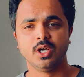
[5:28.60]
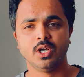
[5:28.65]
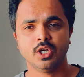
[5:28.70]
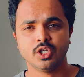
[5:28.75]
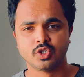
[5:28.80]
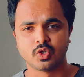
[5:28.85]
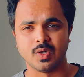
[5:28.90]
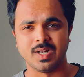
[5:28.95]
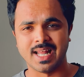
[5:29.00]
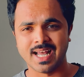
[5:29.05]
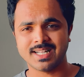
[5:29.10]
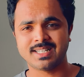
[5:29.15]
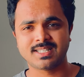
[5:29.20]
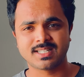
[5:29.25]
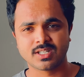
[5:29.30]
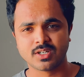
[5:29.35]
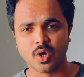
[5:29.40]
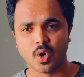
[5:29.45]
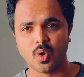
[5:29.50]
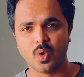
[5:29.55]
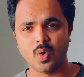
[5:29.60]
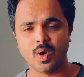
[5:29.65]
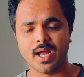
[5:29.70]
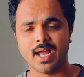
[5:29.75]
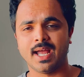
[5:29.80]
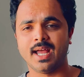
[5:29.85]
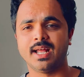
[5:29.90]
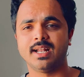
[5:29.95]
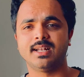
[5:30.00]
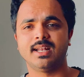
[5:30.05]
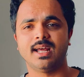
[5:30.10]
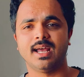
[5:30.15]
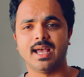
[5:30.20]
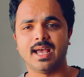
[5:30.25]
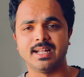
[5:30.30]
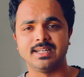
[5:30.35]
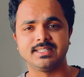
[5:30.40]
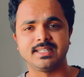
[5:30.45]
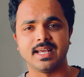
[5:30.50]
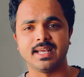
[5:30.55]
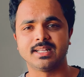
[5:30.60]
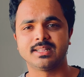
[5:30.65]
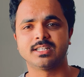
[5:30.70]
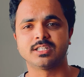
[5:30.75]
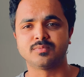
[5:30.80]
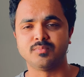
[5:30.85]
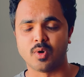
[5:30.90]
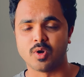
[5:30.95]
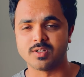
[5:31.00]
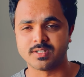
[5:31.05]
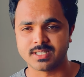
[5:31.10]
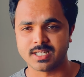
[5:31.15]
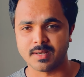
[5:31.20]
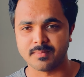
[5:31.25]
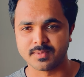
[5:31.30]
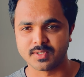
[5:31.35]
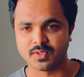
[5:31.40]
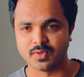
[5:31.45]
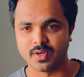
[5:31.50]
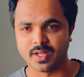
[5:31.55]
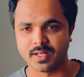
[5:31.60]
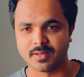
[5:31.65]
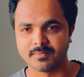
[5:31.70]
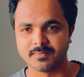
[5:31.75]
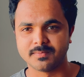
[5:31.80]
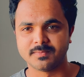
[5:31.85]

So let's go ahead and take the small steps today.